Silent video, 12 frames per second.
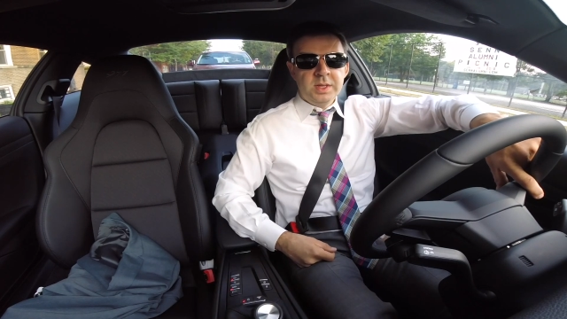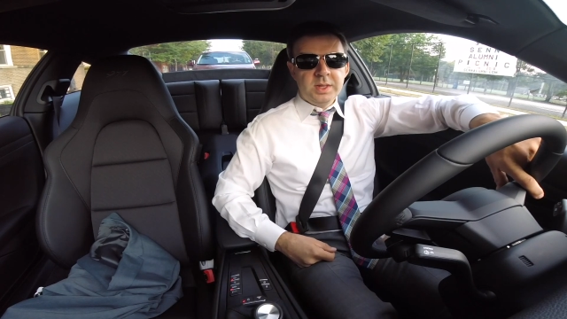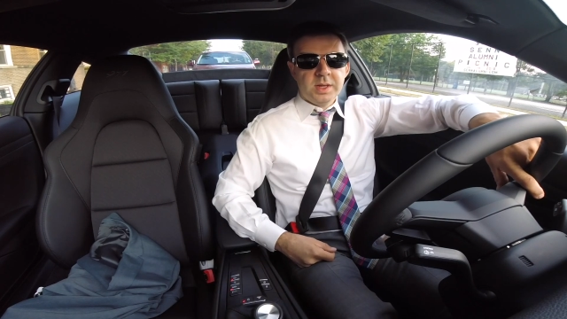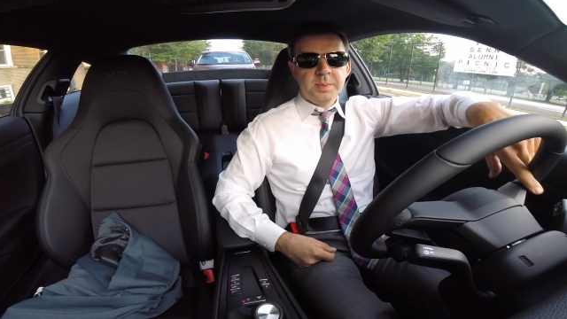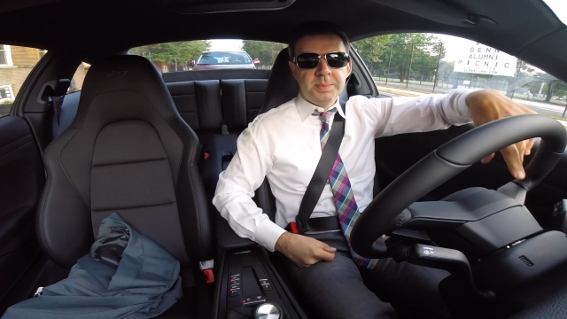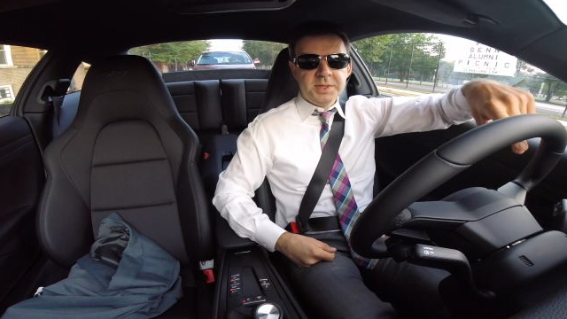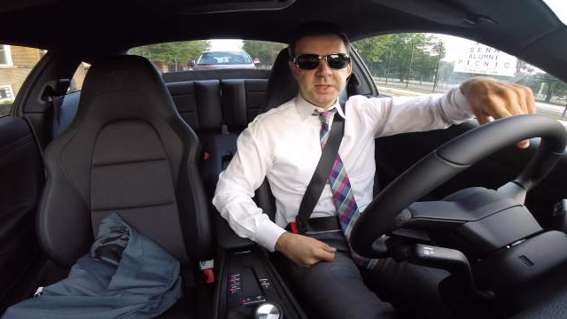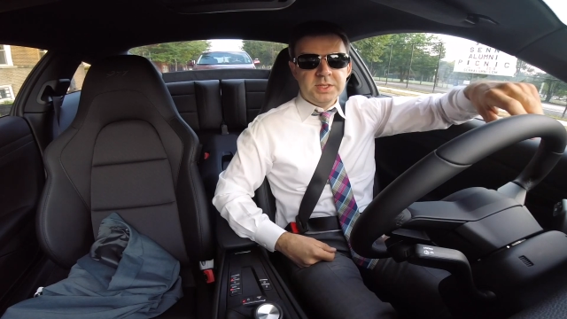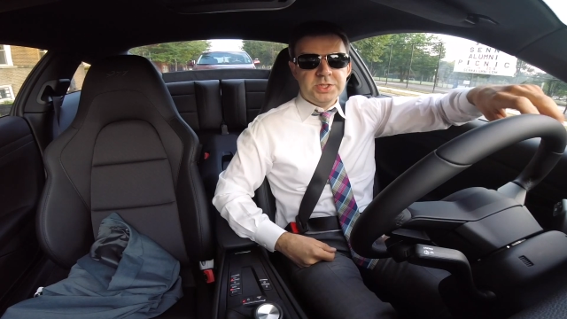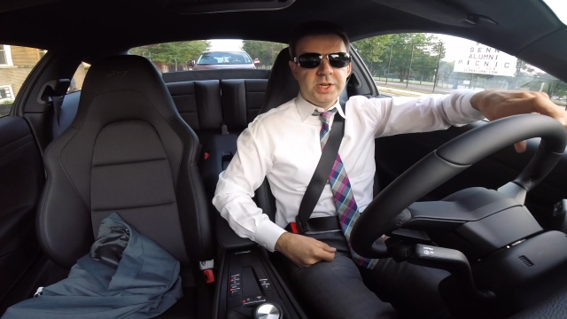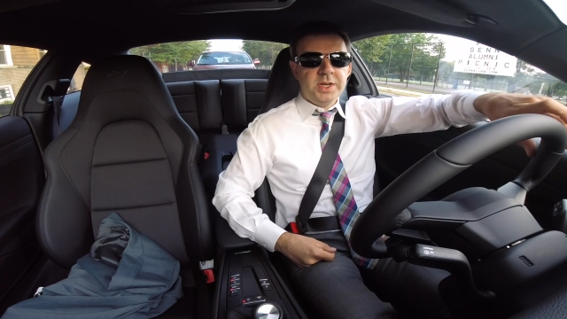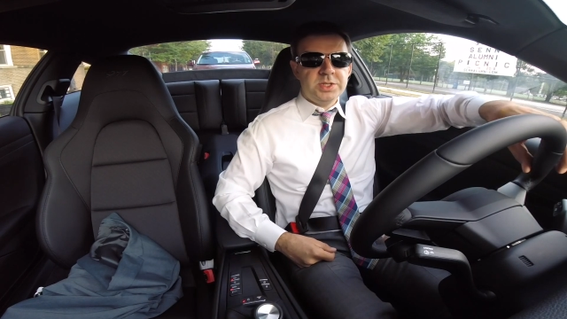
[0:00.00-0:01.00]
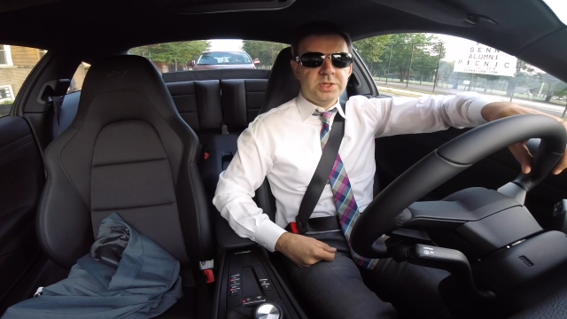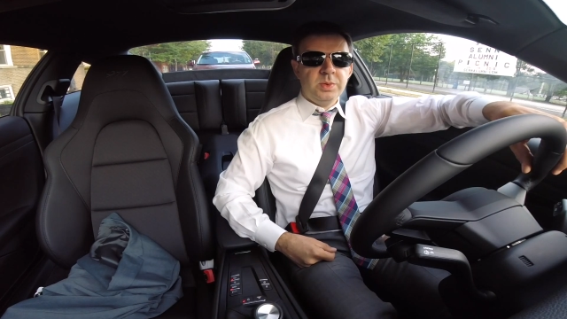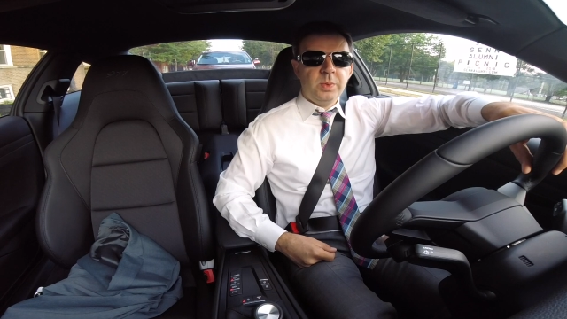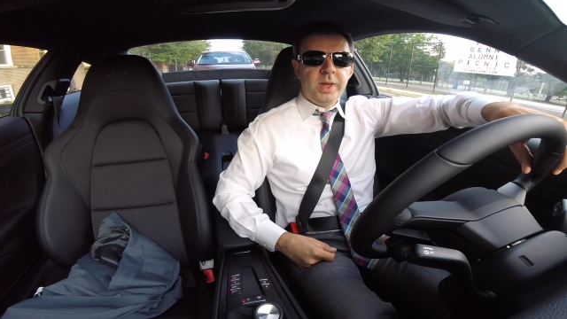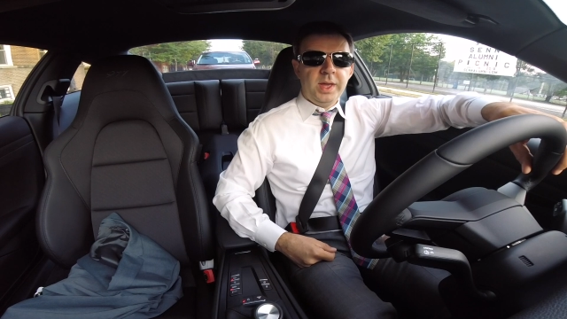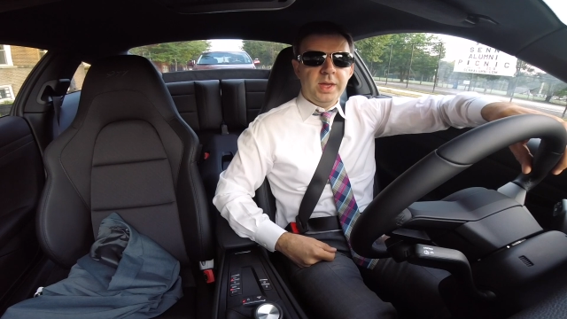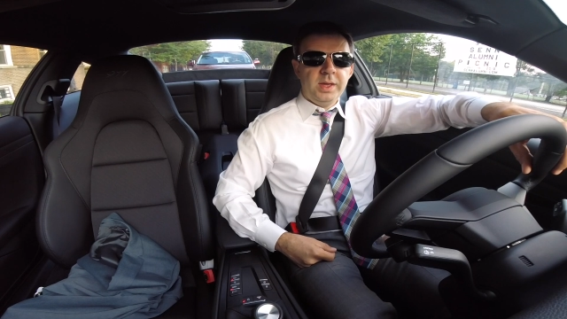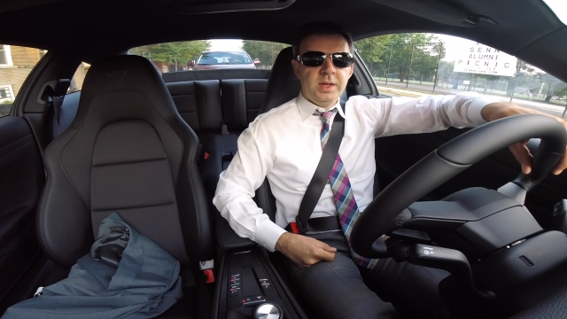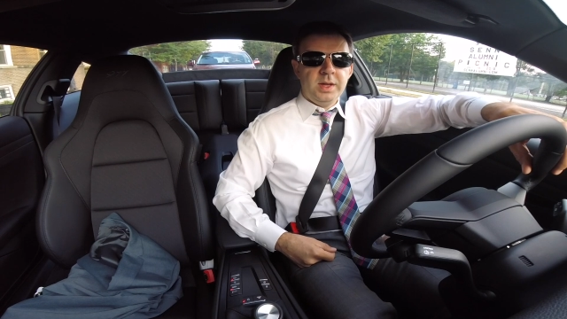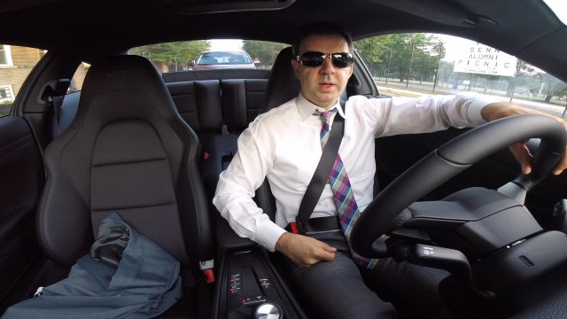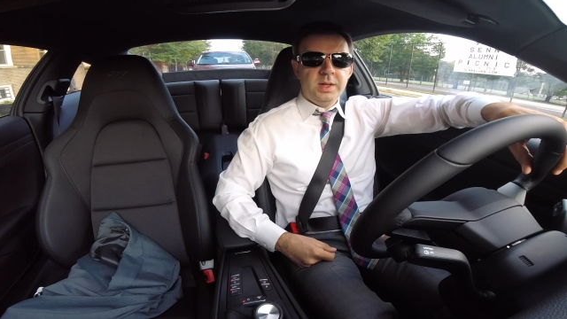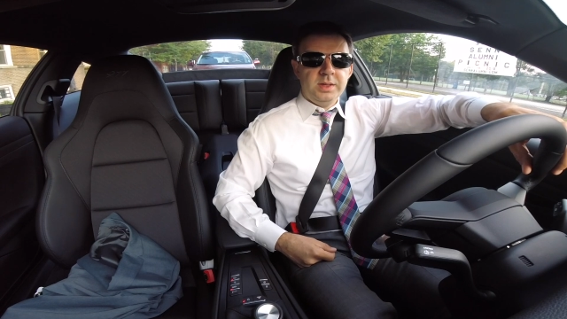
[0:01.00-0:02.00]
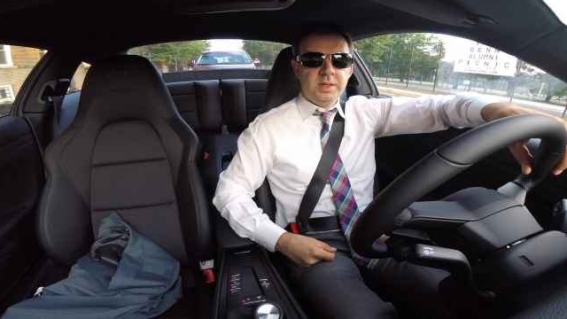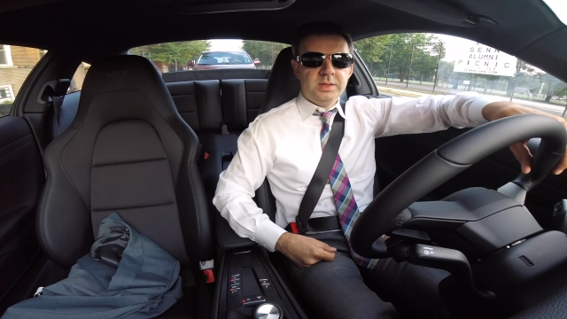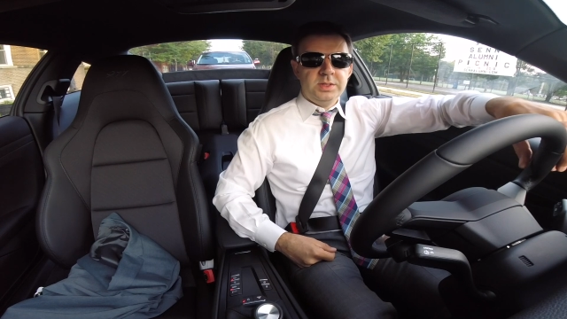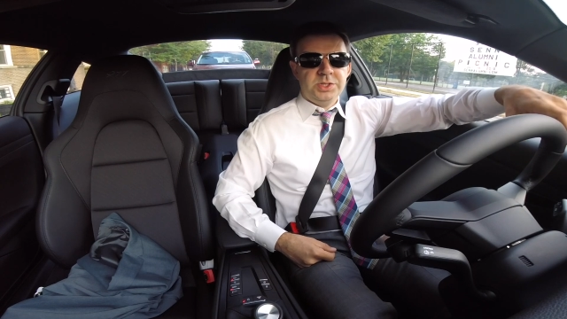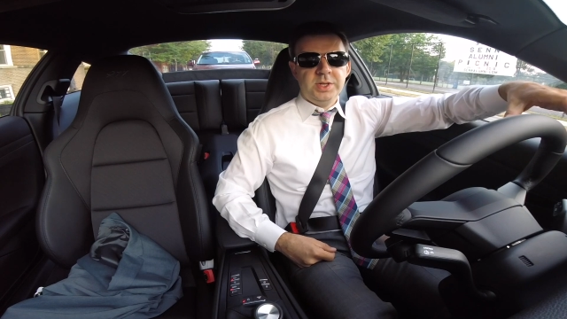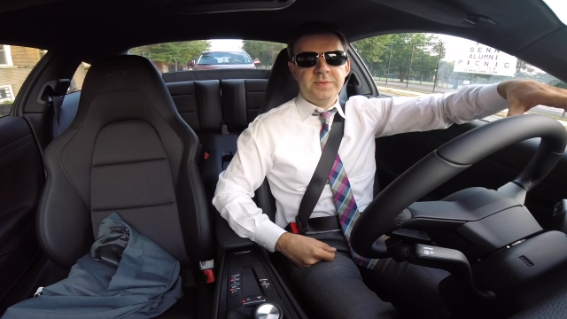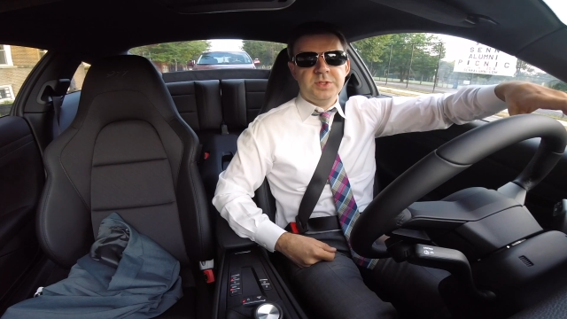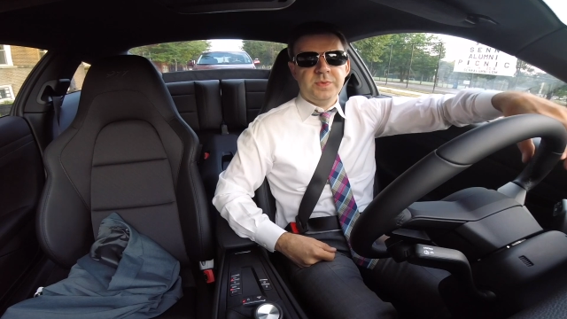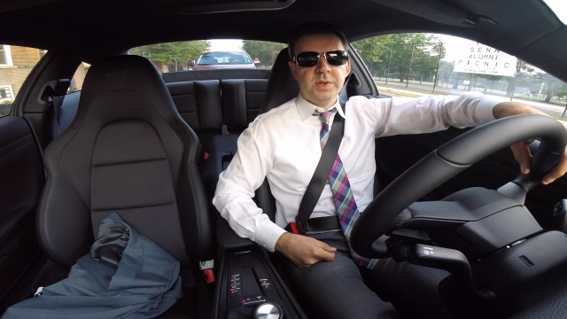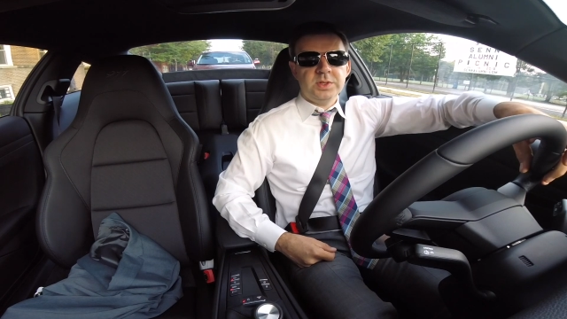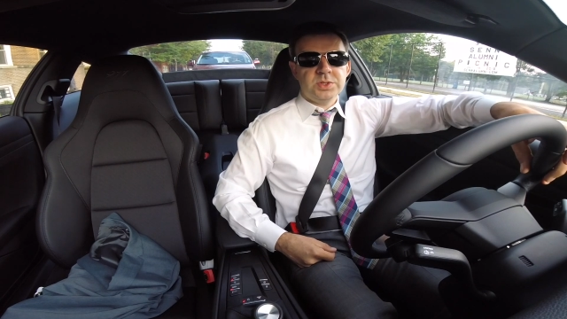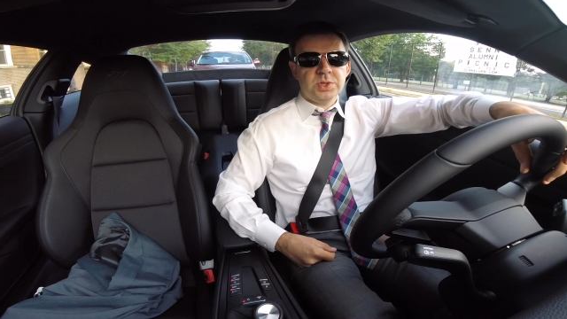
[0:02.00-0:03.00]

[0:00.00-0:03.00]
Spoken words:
that completely change the way that the shifts feel.